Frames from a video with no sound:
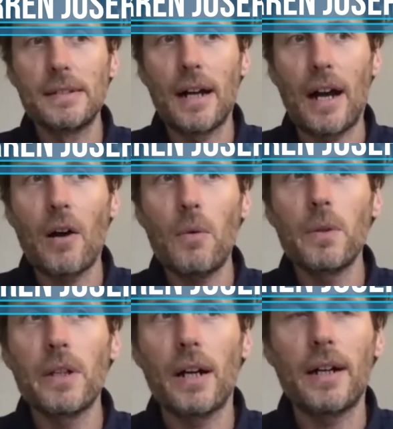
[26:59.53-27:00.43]
how
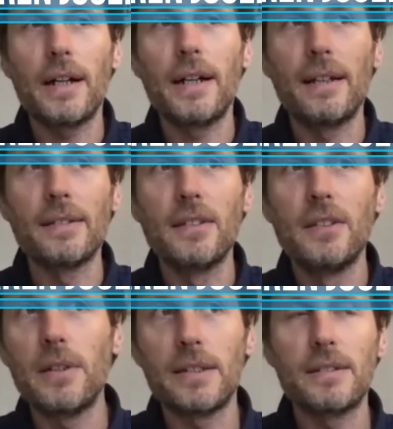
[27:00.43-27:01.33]
would I, as a
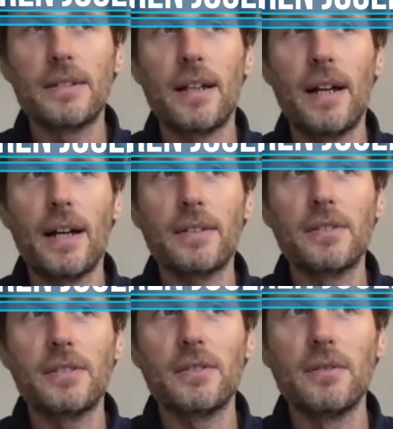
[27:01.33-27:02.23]
US
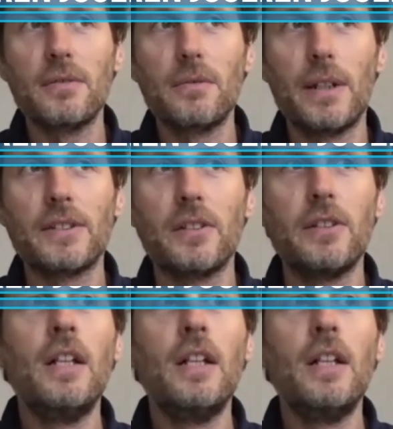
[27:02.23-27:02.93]
tax resident,